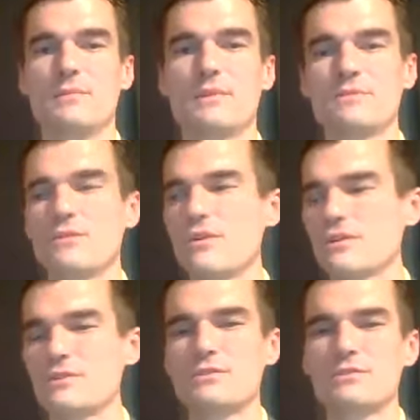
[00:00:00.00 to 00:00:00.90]
But as
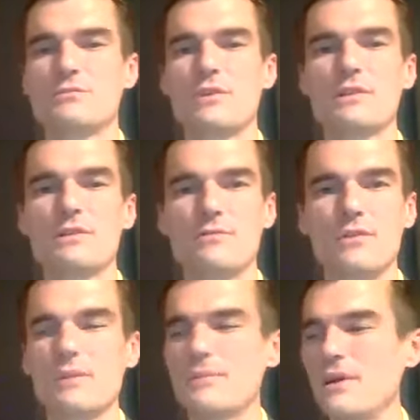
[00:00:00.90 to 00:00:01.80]
long as you're spreading a
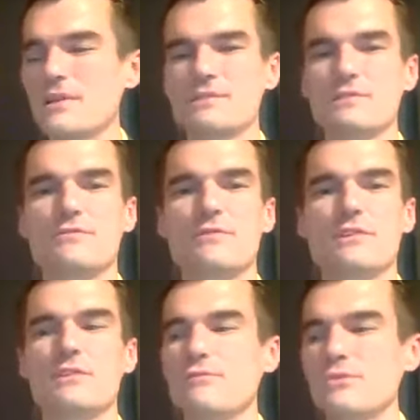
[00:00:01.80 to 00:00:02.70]
very positive,
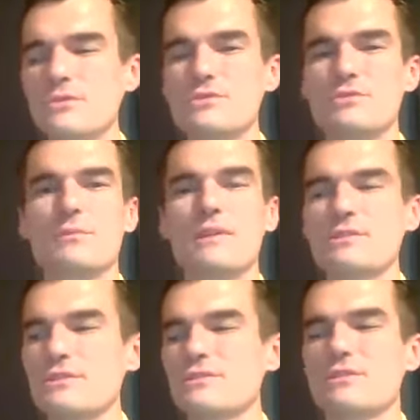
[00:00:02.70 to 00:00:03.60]
influential
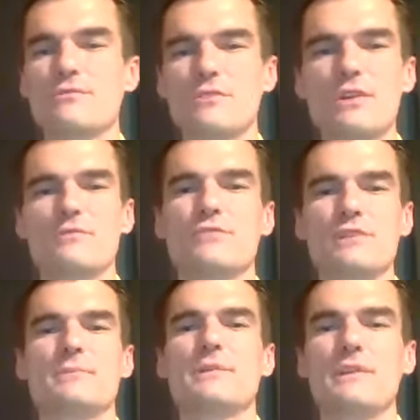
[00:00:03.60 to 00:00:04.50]
message of love,
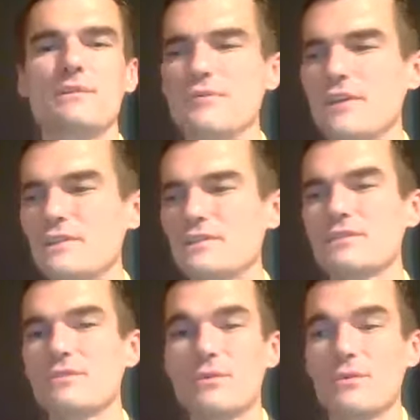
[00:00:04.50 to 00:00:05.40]
freedom, and
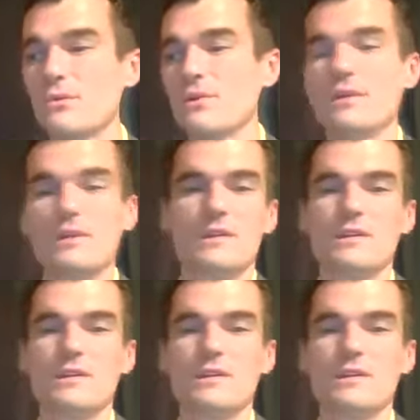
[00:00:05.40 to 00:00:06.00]
innovation, or